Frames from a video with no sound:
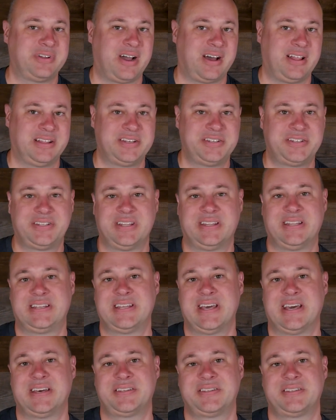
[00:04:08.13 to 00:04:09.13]
knowledge to the
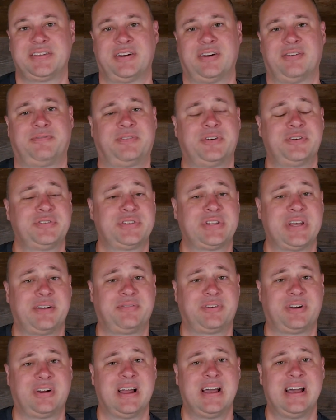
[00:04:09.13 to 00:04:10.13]
test in our first
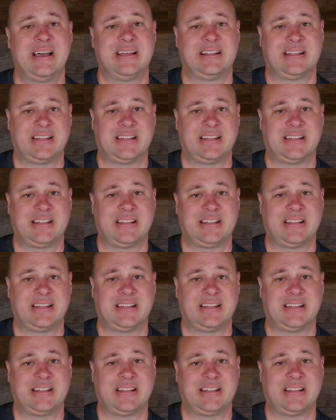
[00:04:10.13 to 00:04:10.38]
ever